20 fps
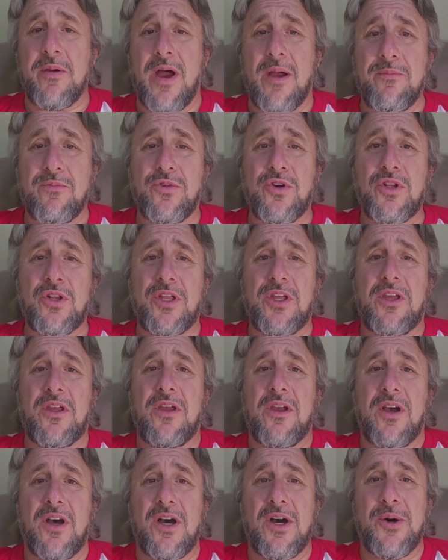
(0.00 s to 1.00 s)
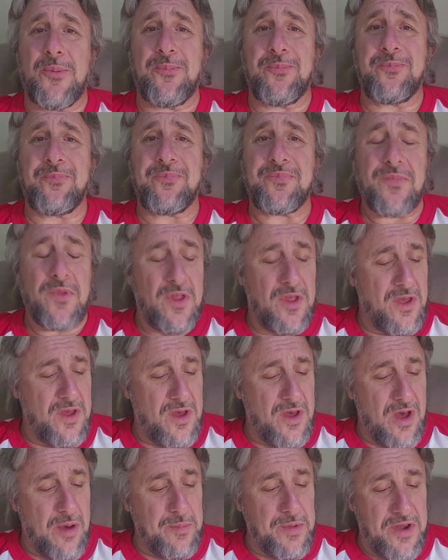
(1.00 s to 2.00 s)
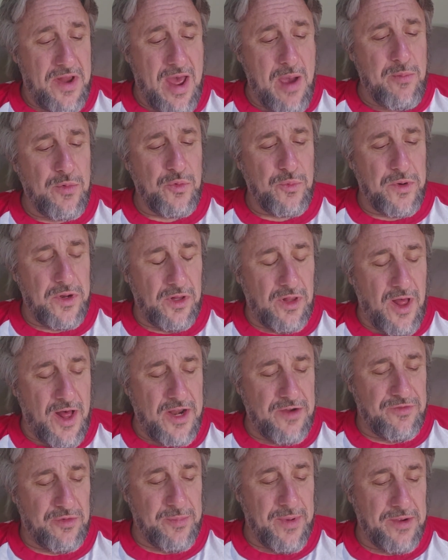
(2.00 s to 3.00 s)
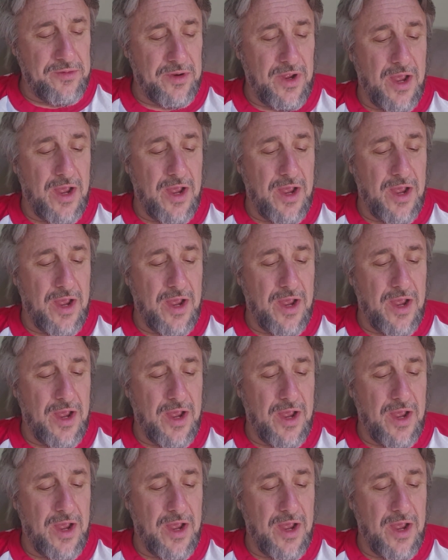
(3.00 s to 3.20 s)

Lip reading: I'm really, I'm enamored with a lot of them.